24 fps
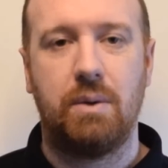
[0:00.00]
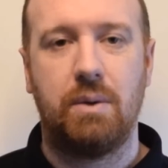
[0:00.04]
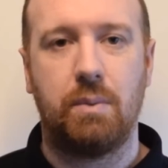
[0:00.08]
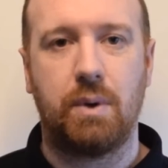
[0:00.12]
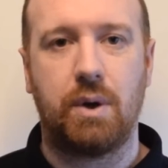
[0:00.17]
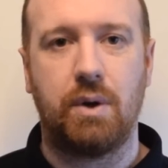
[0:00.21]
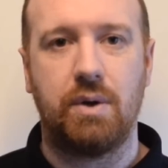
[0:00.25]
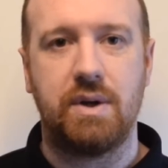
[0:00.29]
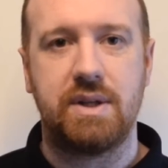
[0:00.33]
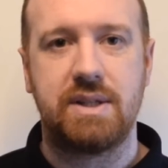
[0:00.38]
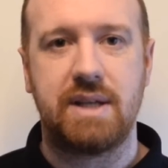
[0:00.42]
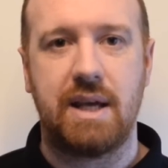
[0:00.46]

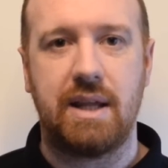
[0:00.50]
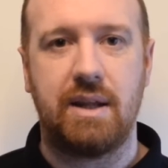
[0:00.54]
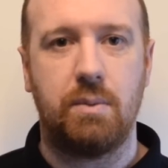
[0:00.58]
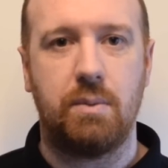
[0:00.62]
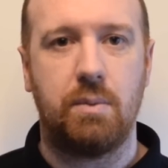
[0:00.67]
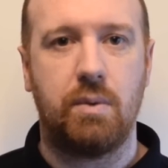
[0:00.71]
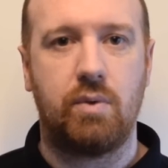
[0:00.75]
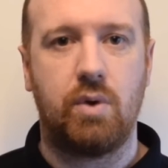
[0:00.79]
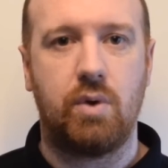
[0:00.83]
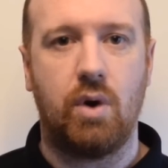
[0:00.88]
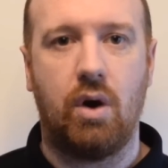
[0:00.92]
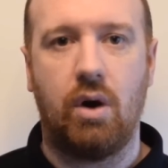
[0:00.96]
We're going to say
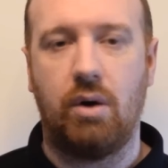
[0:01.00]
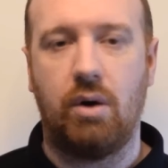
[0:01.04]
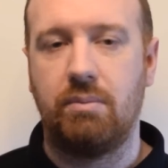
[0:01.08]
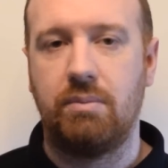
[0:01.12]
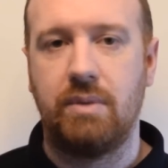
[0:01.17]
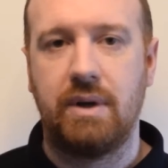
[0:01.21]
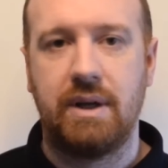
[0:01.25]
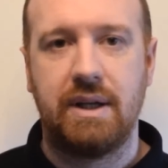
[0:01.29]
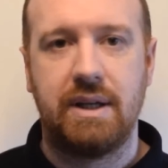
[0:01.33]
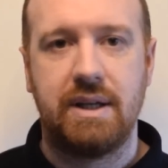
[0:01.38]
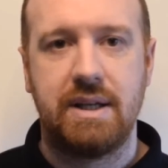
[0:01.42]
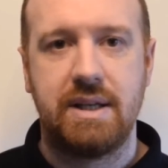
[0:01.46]
that we've got
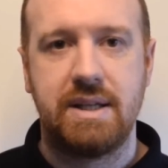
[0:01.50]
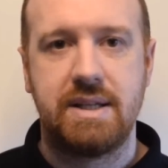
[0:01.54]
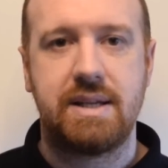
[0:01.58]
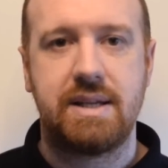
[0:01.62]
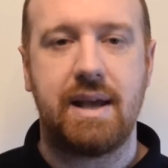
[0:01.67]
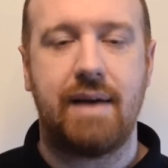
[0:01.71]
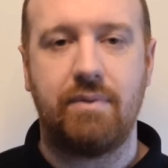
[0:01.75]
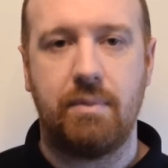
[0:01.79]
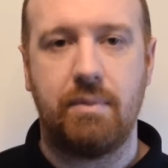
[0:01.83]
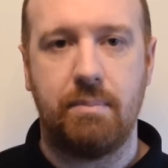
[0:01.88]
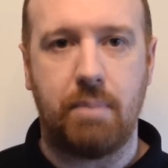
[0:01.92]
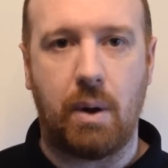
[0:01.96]

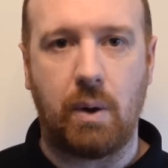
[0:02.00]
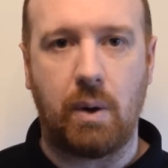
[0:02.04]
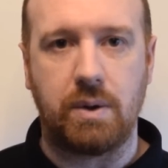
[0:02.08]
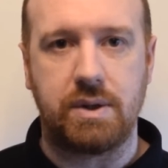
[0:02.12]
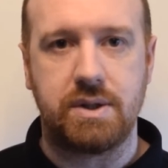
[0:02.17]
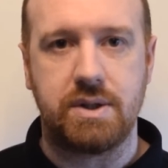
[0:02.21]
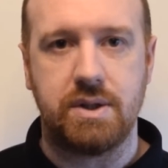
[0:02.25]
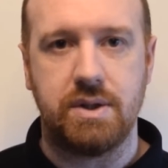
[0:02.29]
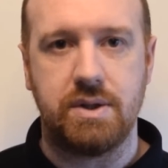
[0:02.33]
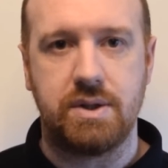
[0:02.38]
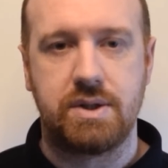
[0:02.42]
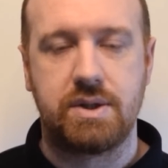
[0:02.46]
7
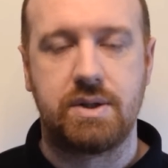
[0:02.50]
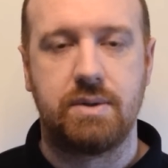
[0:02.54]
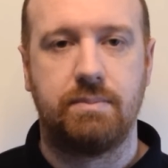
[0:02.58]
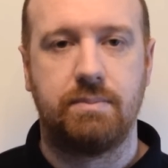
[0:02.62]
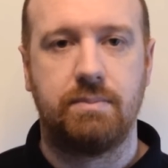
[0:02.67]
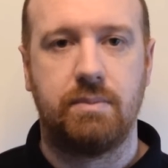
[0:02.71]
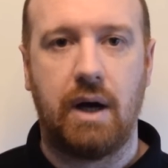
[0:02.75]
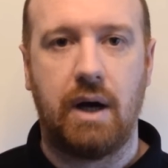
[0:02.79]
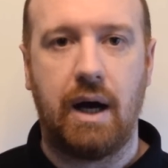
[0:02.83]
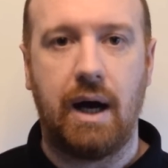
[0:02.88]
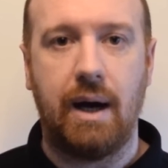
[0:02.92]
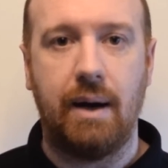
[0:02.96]
bolters,
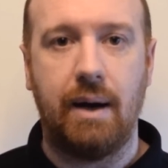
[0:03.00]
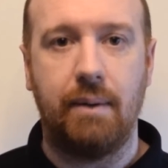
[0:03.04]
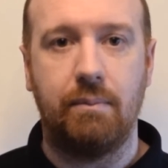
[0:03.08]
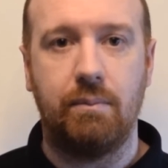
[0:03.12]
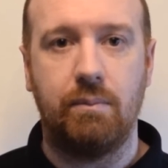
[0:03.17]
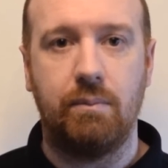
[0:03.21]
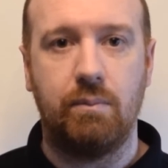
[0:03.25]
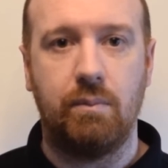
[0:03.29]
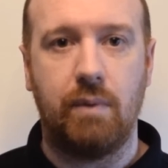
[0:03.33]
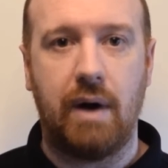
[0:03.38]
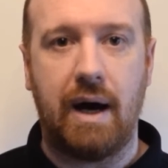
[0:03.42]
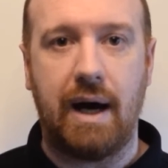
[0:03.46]

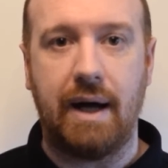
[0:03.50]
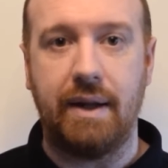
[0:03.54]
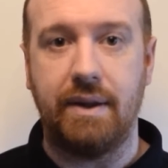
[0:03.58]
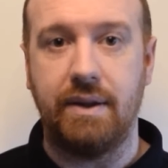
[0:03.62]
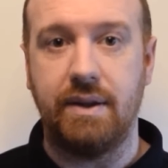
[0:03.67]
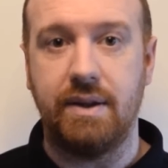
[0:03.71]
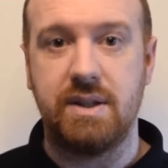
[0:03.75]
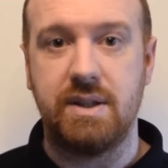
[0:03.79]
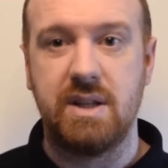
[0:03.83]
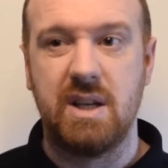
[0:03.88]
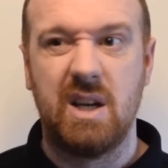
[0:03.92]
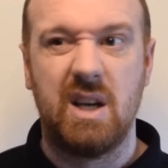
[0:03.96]

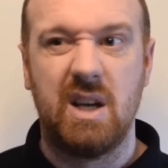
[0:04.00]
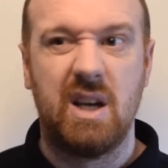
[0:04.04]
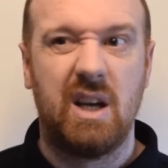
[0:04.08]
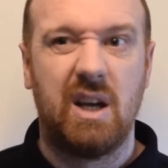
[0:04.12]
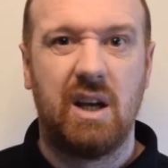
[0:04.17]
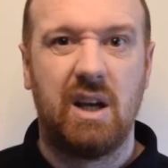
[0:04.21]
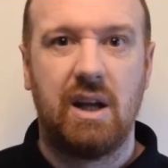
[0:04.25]
and